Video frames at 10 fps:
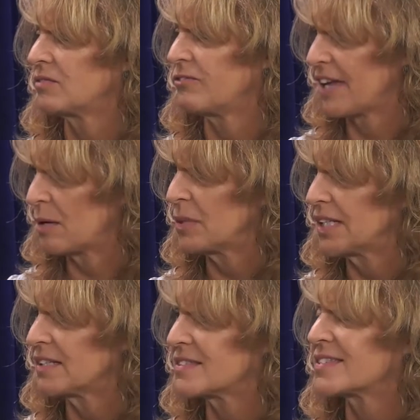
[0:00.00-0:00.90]

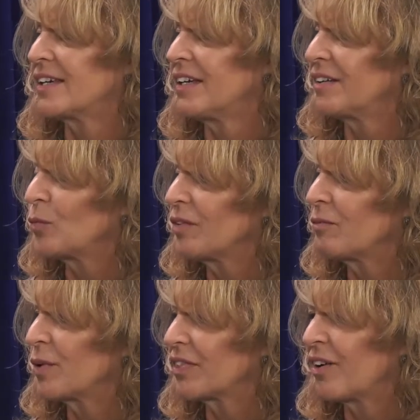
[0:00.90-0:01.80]
families, we,
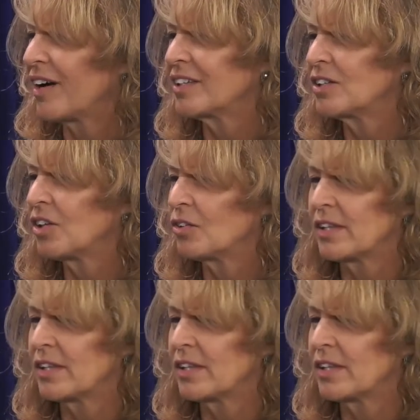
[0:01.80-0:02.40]
we thought, you know,